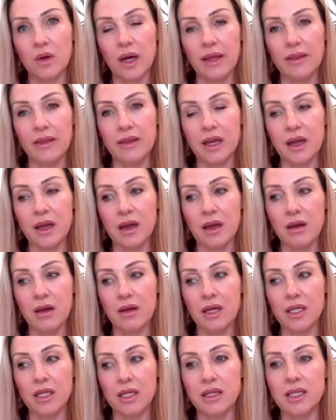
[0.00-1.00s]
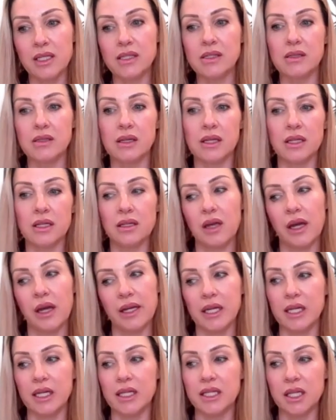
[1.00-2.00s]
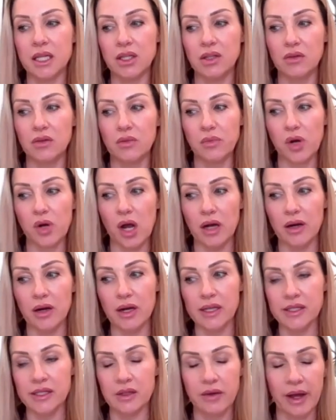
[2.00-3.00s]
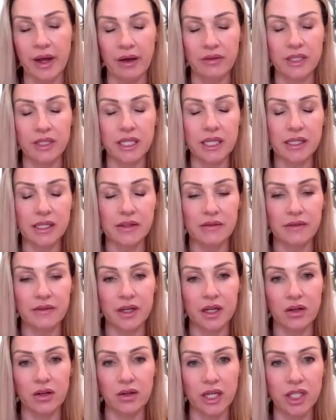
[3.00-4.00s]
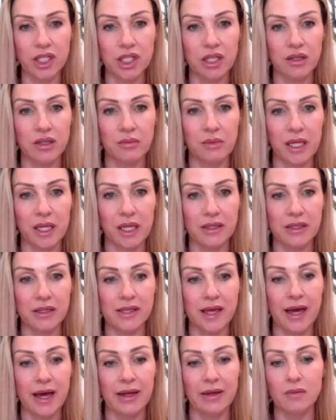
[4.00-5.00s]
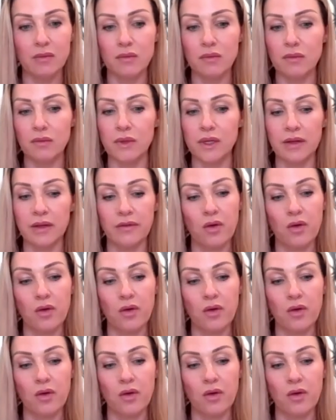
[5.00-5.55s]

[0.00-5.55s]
I think this kind of continued progress around ease of integration means that we,